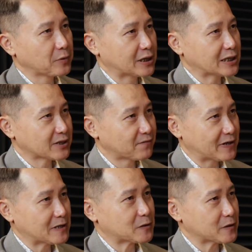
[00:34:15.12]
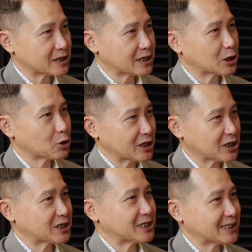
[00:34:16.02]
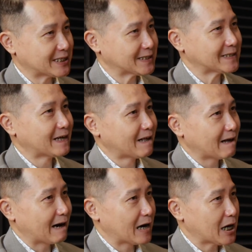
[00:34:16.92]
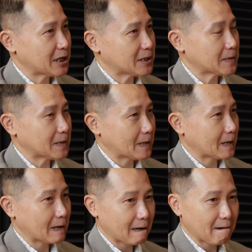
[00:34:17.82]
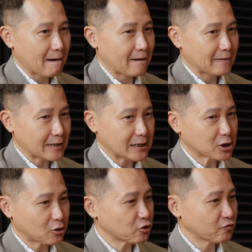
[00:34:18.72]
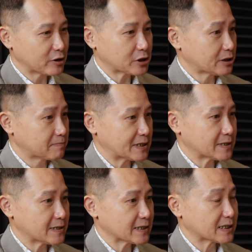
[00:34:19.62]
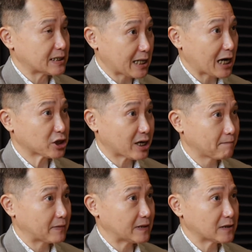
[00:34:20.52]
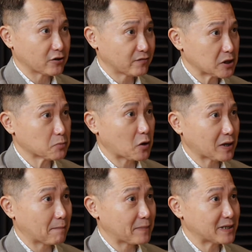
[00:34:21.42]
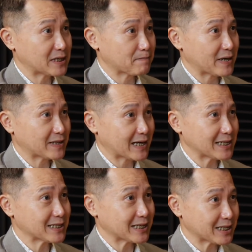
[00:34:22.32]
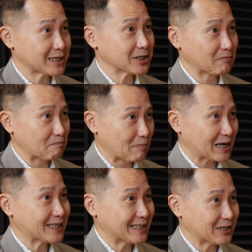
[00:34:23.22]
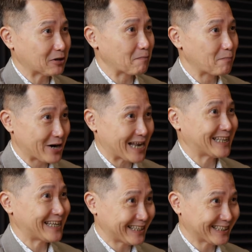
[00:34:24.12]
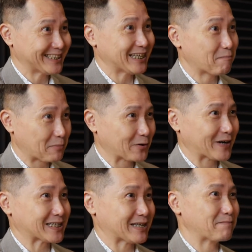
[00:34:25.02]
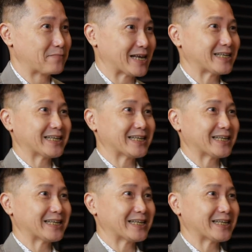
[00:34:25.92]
Yeah, that's a very interesting question. I And it's controversial because large companies or even small companies spend tons and tons of money on branding their products and branding